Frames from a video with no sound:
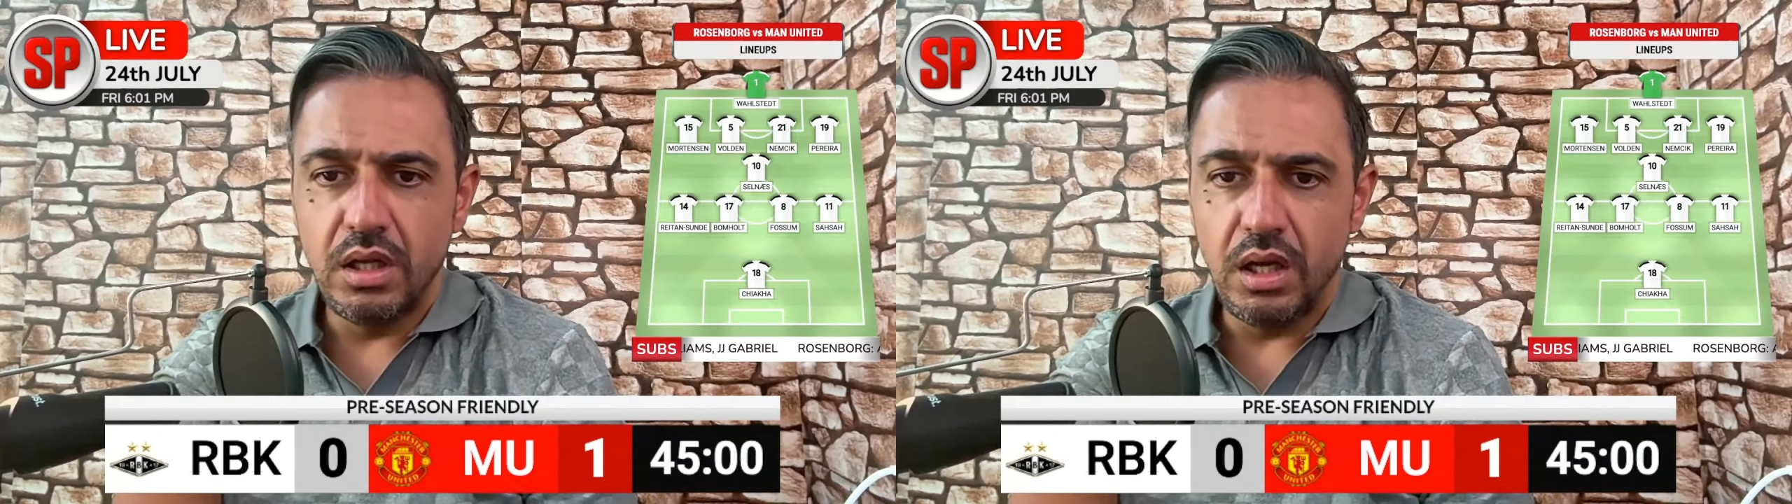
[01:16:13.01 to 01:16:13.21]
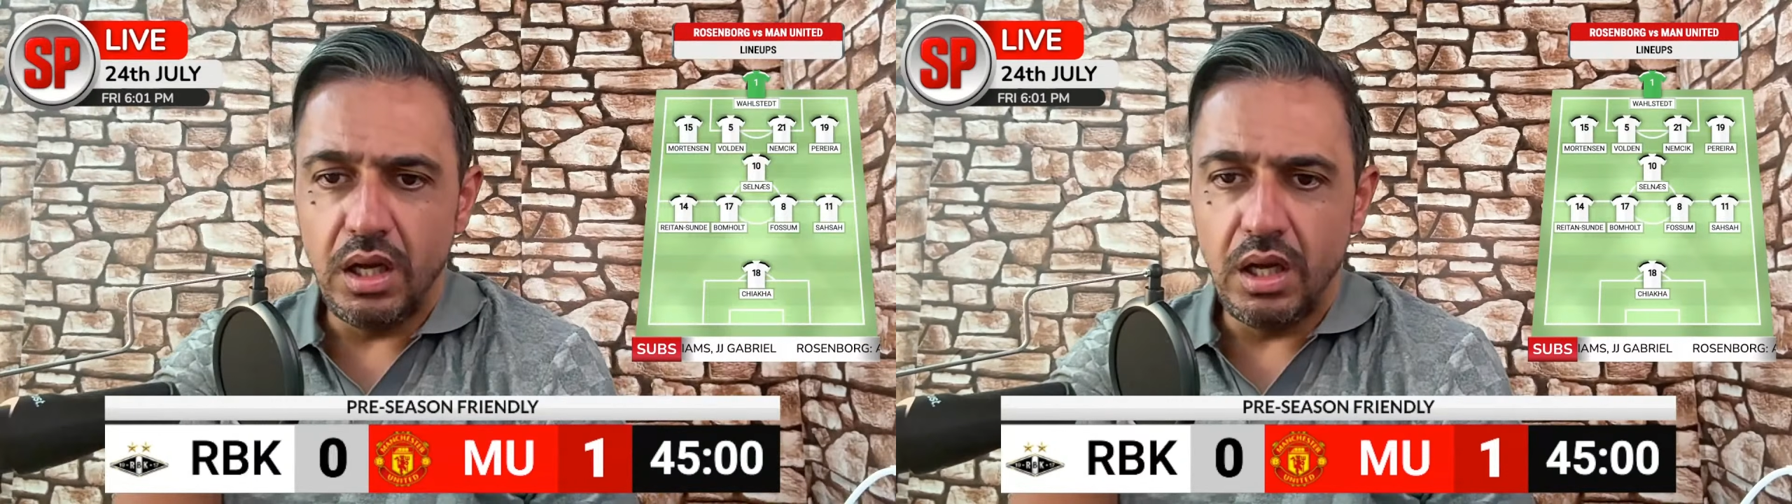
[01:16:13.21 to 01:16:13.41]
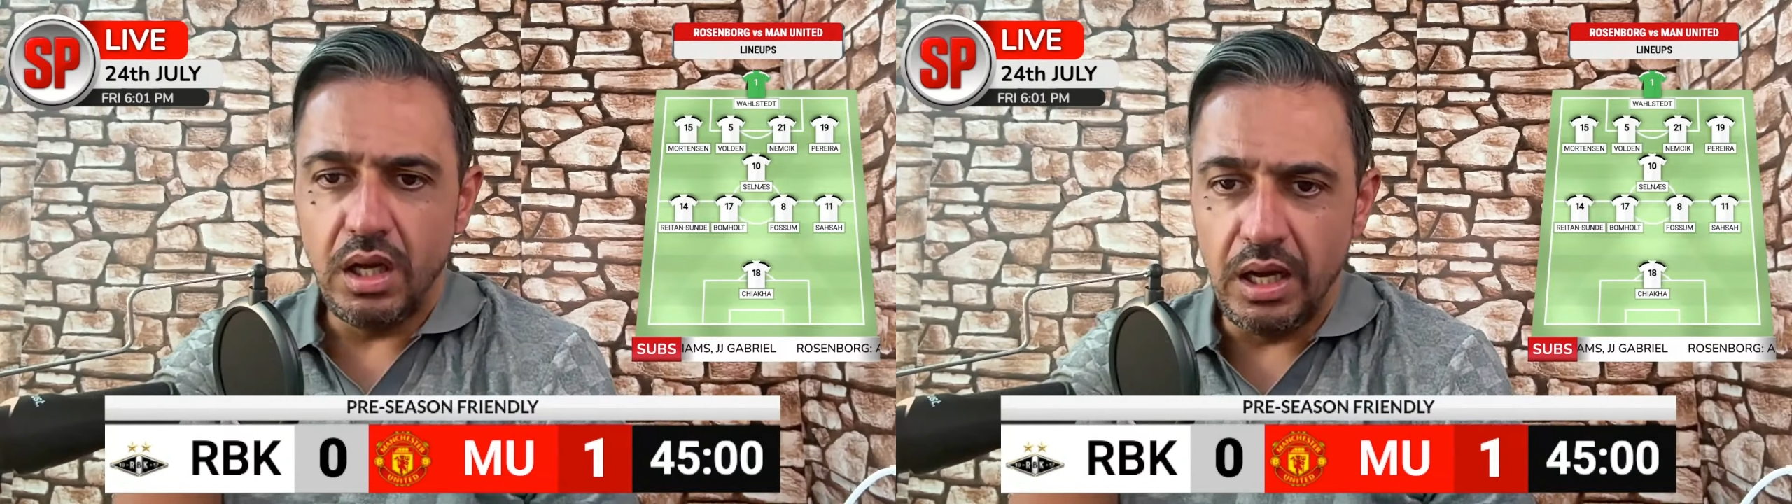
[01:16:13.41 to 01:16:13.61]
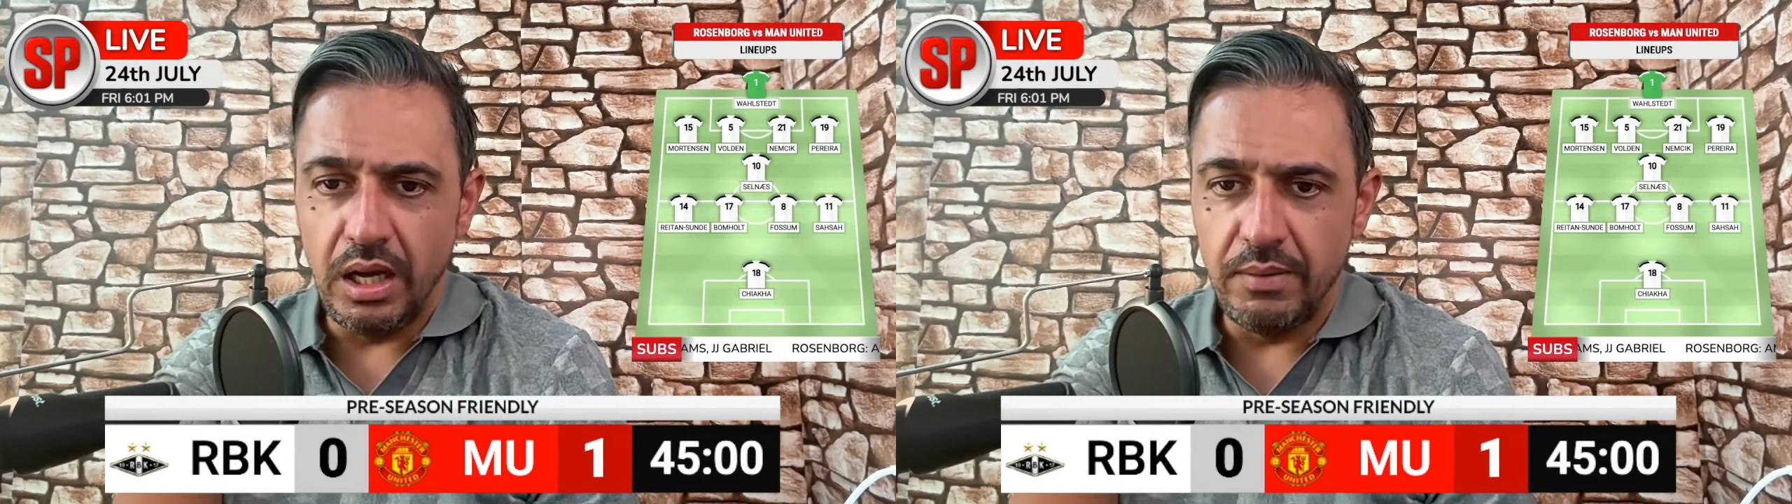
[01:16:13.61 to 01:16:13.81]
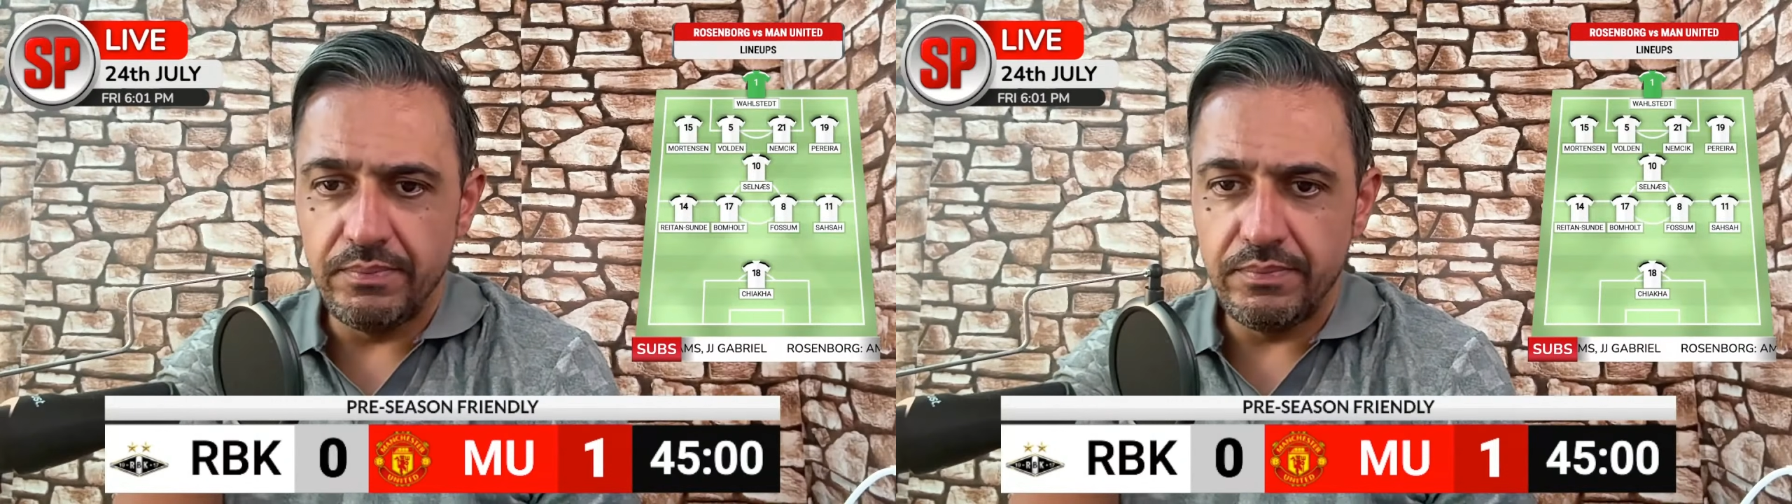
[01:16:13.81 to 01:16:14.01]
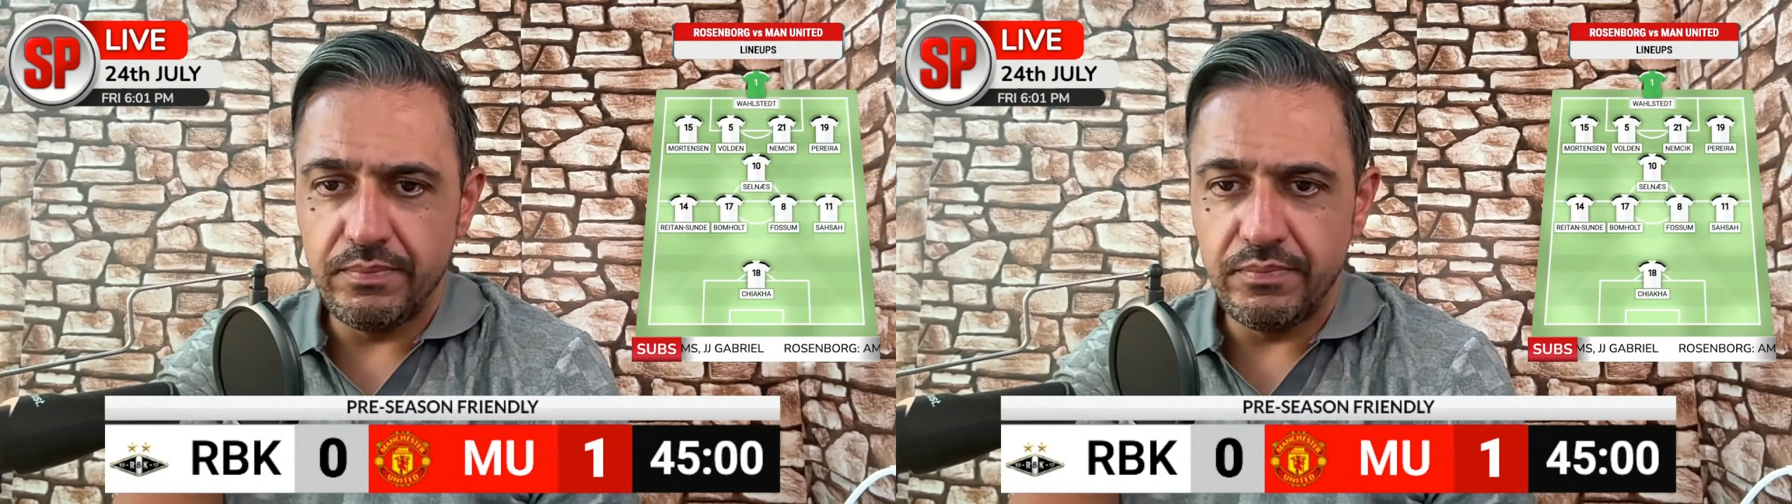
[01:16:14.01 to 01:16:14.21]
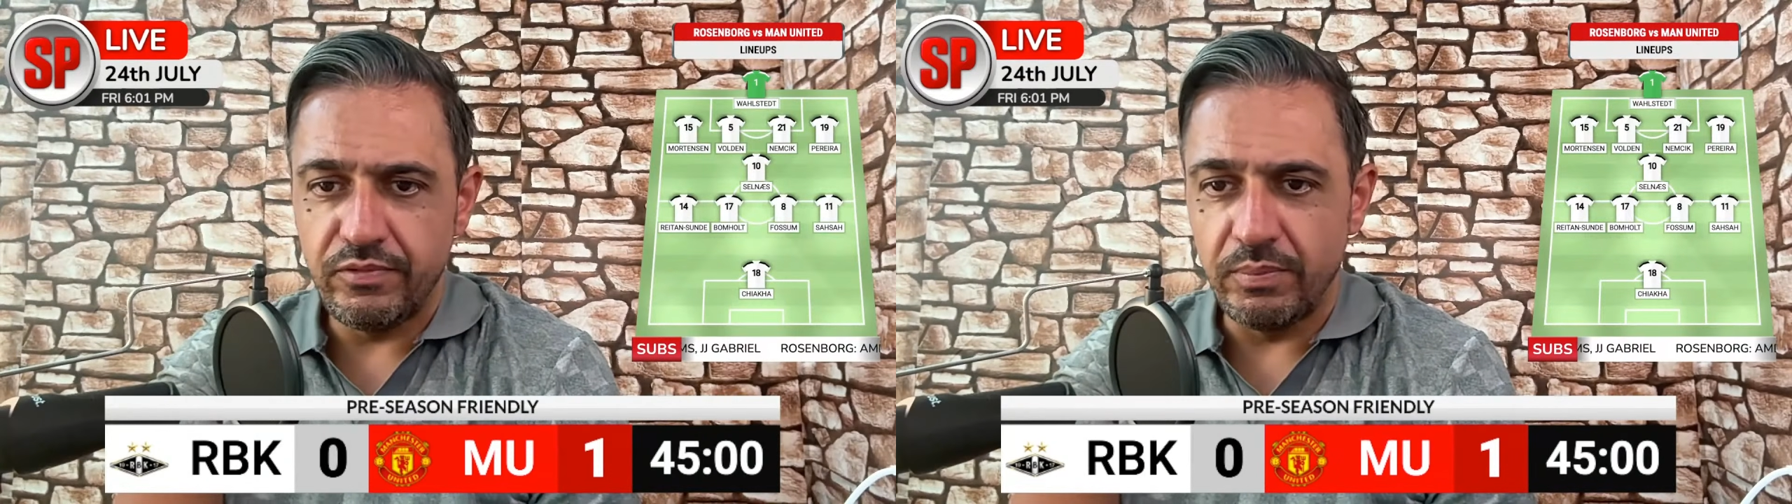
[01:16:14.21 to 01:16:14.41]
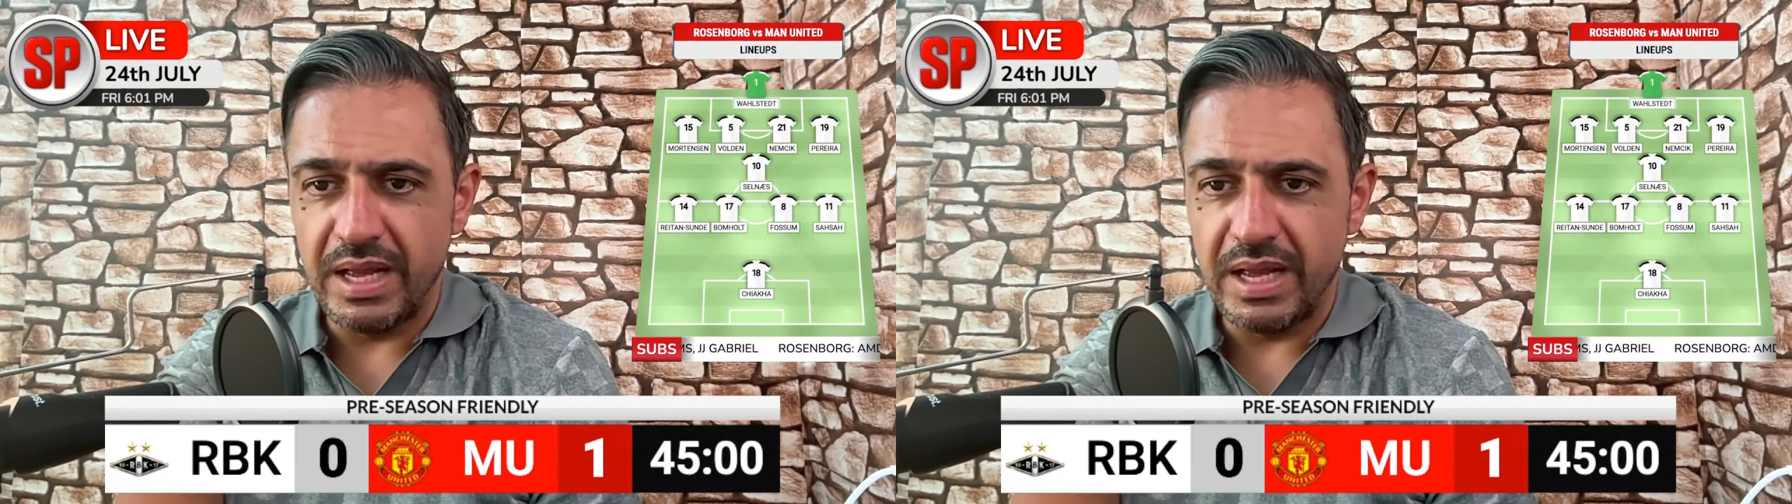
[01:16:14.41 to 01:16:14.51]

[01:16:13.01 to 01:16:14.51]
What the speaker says: From